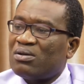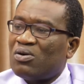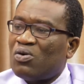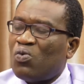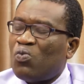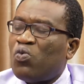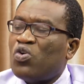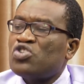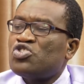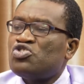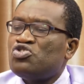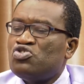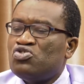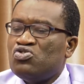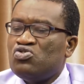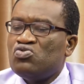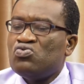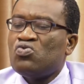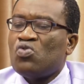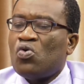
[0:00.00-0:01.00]
What do
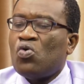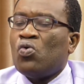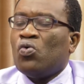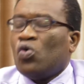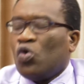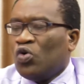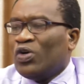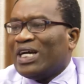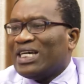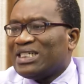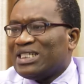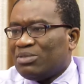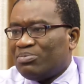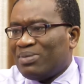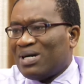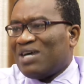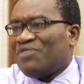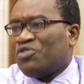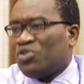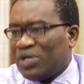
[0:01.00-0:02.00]
you owe?
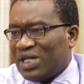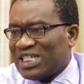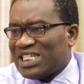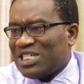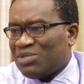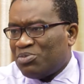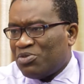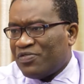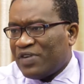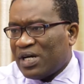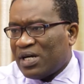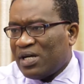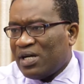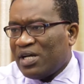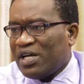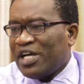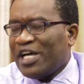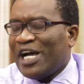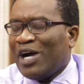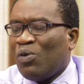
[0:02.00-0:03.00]
Have ownership over?
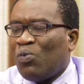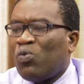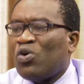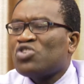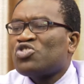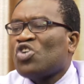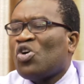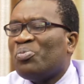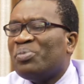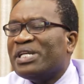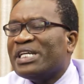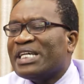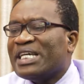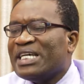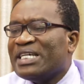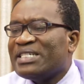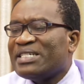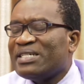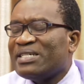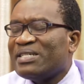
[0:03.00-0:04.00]
And what
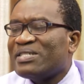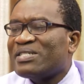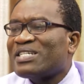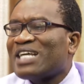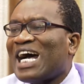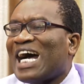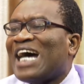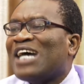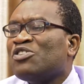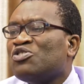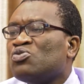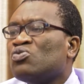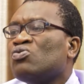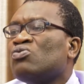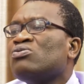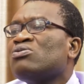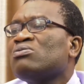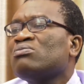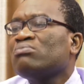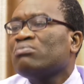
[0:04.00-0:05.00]
obligations are
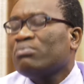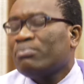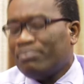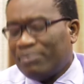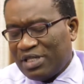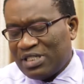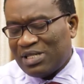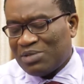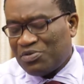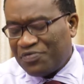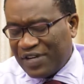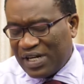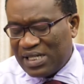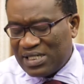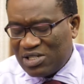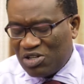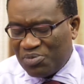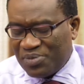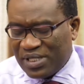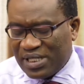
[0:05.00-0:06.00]
you, in terms of
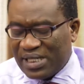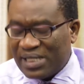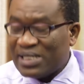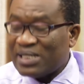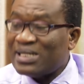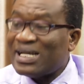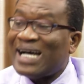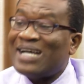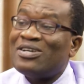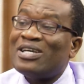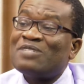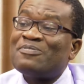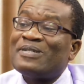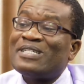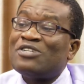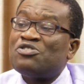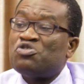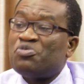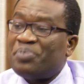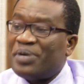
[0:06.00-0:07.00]
financial obligations, are you
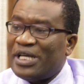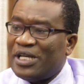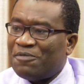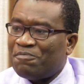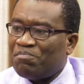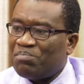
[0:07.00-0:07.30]
expected to pay?